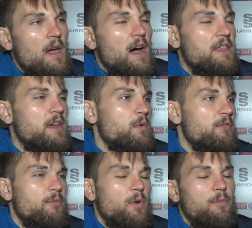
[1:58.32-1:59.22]
I think
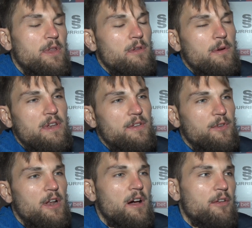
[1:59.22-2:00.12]
we've been doing this
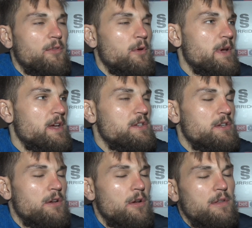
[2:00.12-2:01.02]
for the last few weeks,
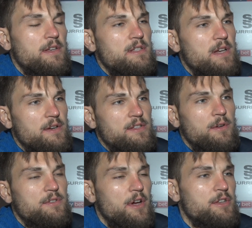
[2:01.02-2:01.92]
not necessarily
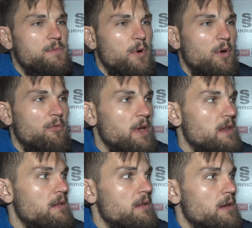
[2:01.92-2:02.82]
soul searching, but we've been